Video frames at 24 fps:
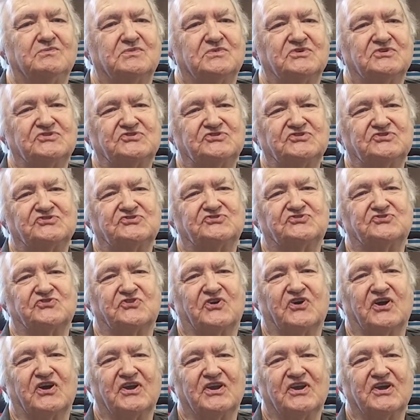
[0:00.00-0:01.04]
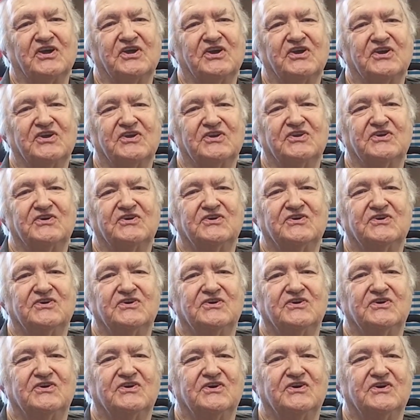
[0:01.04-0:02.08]
my sister Eileen,
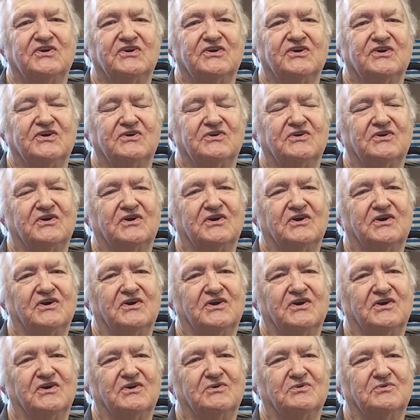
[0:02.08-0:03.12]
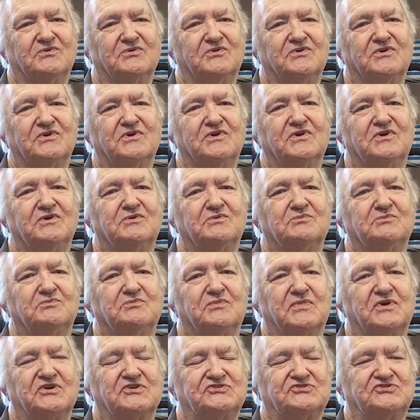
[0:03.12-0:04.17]
uh,
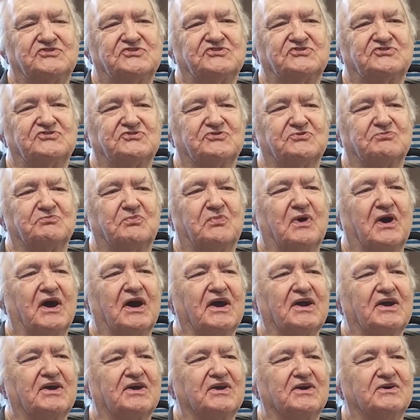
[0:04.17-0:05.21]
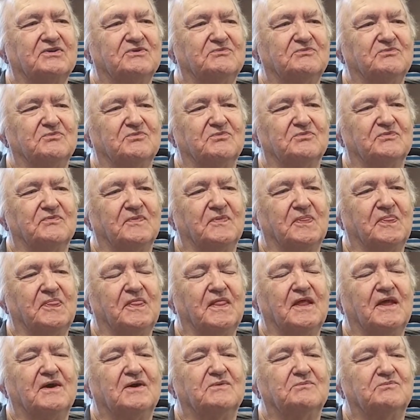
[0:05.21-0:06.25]
my sister Mike, and
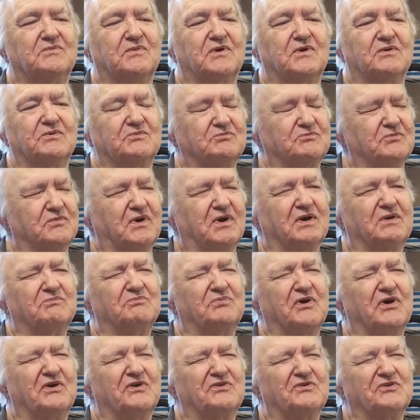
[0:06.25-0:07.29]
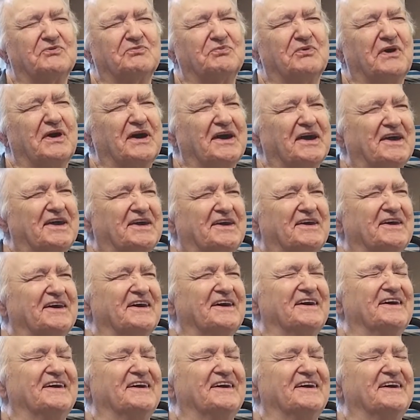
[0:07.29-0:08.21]
my, my brother Mike.